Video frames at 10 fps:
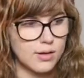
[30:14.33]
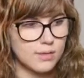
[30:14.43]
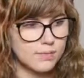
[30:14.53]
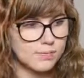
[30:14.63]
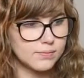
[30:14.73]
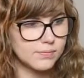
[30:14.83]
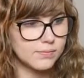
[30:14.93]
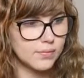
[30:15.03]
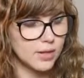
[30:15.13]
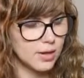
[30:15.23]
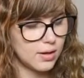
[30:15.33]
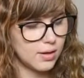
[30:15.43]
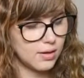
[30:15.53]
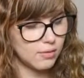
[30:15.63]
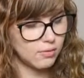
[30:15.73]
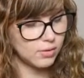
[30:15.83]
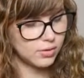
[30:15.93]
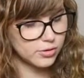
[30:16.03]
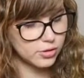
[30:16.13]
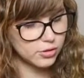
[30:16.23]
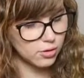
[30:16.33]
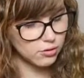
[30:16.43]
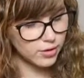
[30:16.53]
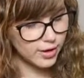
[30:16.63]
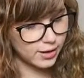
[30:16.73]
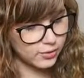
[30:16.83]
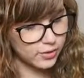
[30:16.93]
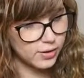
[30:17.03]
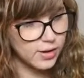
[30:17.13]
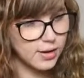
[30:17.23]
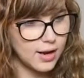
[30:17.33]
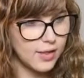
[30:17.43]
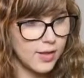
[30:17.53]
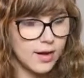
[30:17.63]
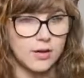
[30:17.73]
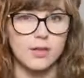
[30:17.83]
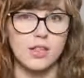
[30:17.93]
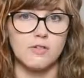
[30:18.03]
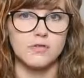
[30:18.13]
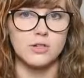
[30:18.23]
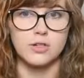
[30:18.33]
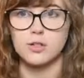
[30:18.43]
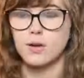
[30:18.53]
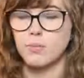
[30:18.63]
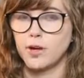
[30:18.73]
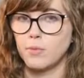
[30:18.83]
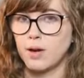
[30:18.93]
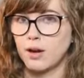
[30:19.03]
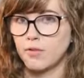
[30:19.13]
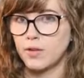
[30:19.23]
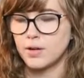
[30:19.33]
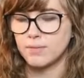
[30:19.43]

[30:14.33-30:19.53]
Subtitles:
2 goes right next to it, and then lift 2 and bring it back a fret.